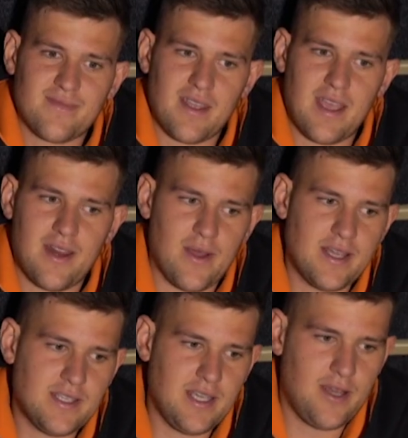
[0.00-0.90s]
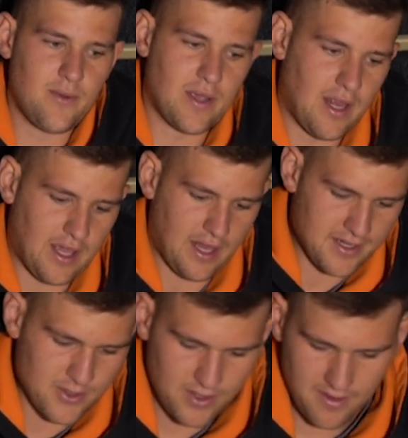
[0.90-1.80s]
anyways, we're going to get
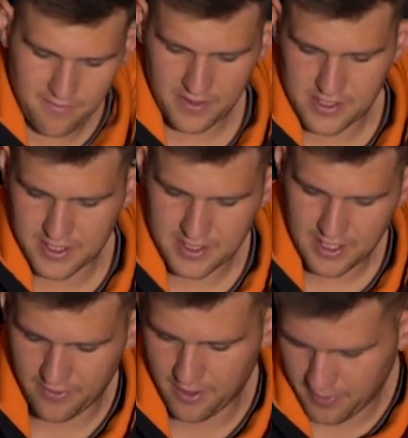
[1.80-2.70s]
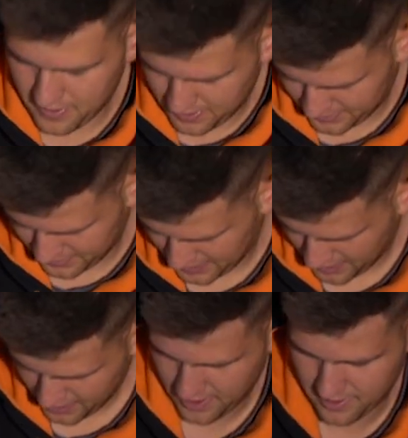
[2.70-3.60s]
into it and finish this stuff up and
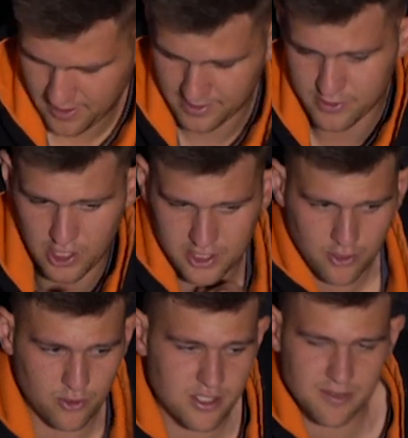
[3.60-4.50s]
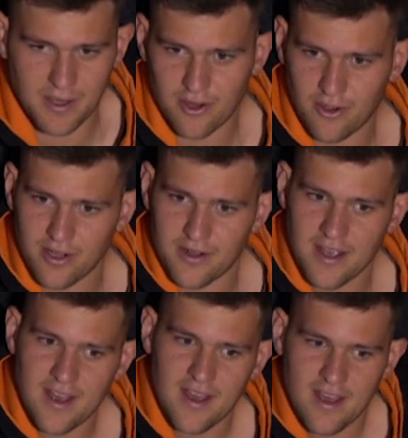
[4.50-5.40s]
then chuck the cushions back on and
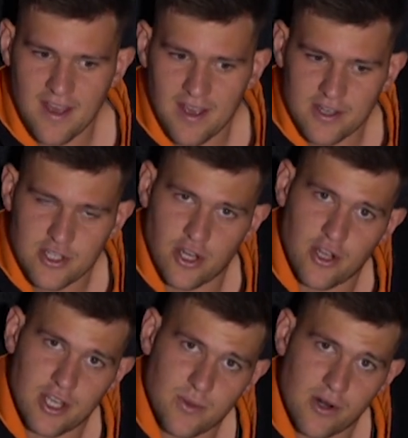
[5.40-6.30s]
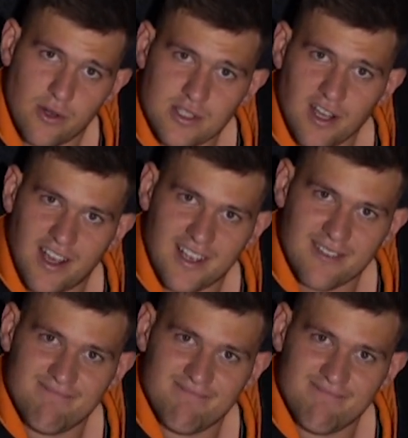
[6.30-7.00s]
show you guys what it looks like.